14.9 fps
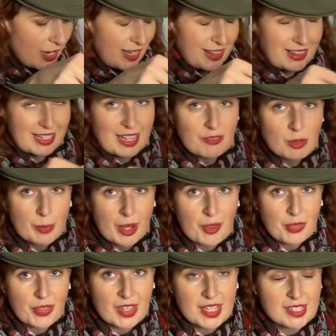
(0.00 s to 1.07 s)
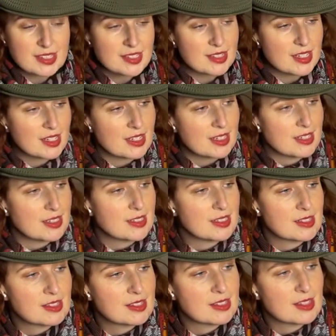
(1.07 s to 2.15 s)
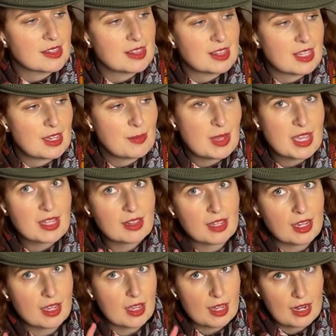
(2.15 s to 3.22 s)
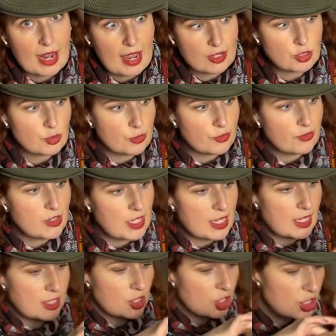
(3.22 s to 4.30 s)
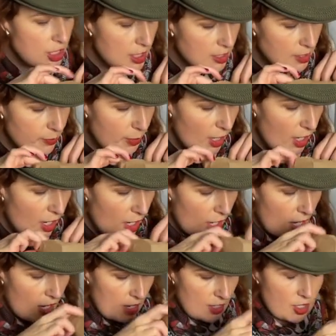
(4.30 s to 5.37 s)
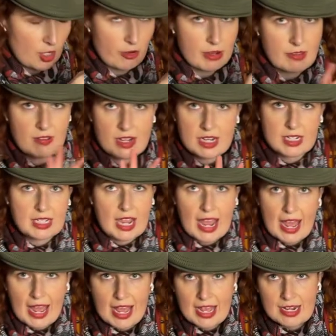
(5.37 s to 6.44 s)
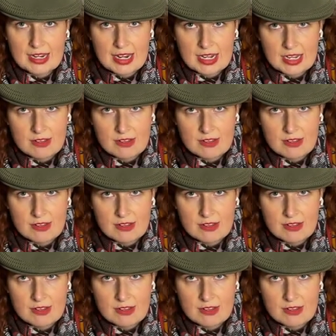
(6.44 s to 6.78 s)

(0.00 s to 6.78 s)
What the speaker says: I love about this is they make like an actual vegan cheeseburger. You don't even need to add any